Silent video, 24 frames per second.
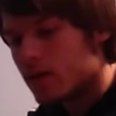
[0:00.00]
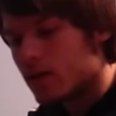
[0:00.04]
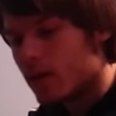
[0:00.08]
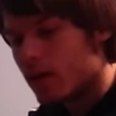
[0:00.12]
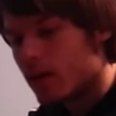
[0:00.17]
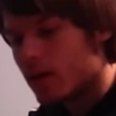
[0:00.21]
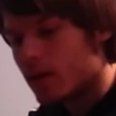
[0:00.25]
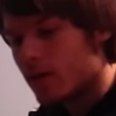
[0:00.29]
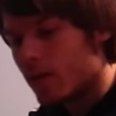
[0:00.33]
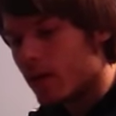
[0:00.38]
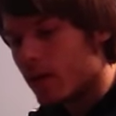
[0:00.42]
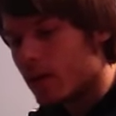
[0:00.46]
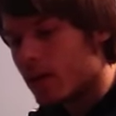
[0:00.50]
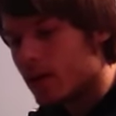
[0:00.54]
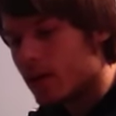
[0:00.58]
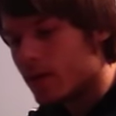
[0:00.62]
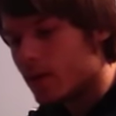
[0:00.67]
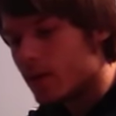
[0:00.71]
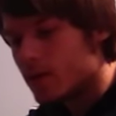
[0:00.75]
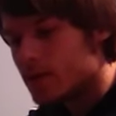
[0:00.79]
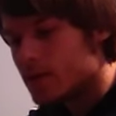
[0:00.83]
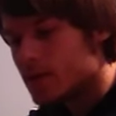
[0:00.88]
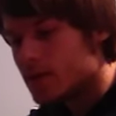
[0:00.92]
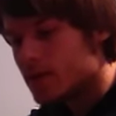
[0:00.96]
anyway, he
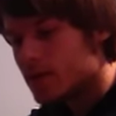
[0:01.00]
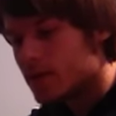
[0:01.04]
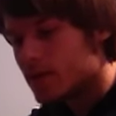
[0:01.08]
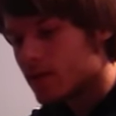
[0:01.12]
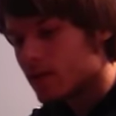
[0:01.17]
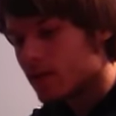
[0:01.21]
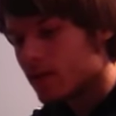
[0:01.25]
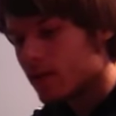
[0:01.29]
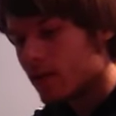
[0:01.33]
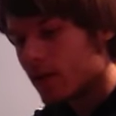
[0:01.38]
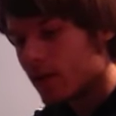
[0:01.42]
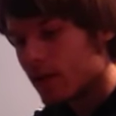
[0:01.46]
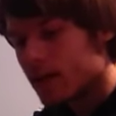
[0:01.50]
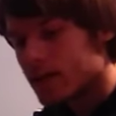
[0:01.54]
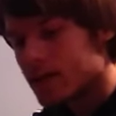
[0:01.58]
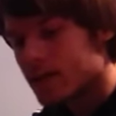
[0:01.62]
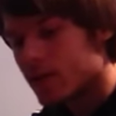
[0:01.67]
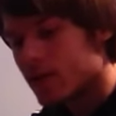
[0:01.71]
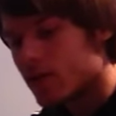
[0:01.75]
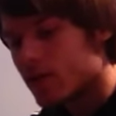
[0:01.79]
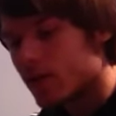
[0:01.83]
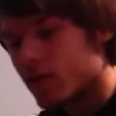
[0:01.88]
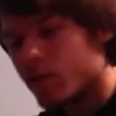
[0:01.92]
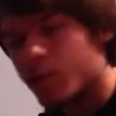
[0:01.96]
was like I
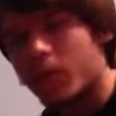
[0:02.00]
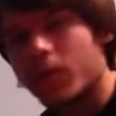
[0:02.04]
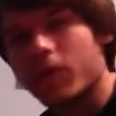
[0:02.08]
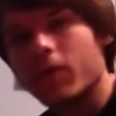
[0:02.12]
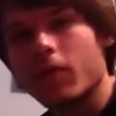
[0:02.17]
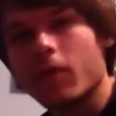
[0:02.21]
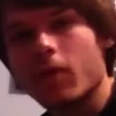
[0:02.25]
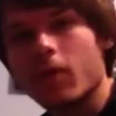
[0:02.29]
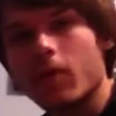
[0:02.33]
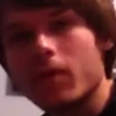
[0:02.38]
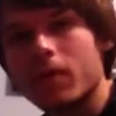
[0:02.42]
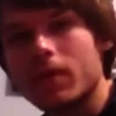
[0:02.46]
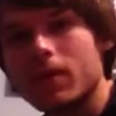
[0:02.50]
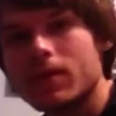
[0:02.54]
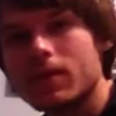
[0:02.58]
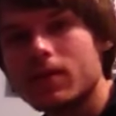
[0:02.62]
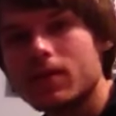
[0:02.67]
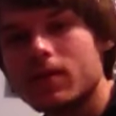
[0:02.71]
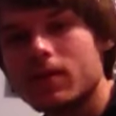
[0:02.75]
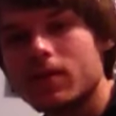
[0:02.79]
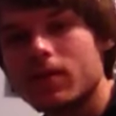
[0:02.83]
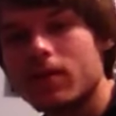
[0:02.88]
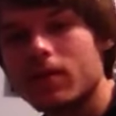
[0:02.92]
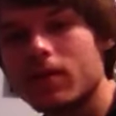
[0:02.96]
said, good
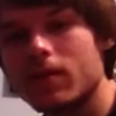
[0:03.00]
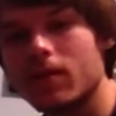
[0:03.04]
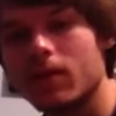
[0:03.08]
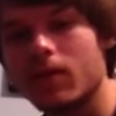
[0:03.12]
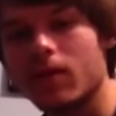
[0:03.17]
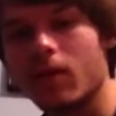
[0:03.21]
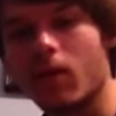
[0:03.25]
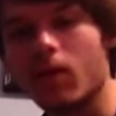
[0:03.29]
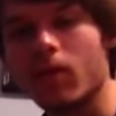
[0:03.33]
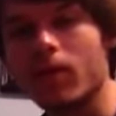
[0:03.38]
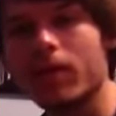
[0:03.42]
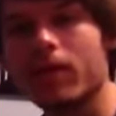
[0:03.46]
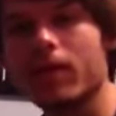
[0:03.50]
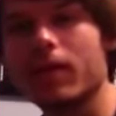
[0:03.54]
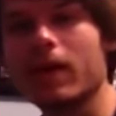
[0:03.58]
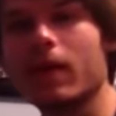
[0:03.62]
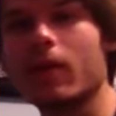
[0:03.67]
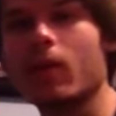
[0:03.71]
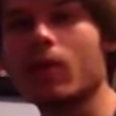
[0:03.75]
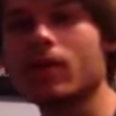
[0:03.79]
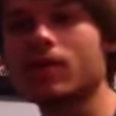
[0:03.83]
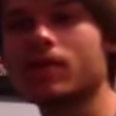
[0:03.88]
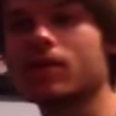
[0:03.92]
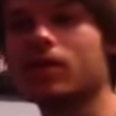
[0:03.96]
performance. The only thing
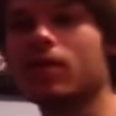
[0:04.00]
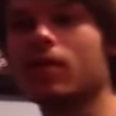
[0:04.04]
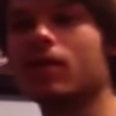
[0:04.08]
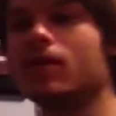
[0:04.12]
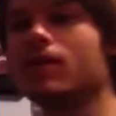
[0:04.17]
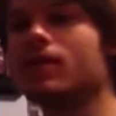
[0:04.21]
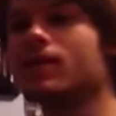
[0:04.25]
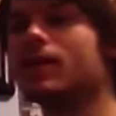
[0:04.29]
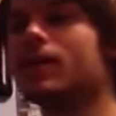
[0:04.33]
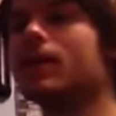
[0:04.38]
that wasn't good is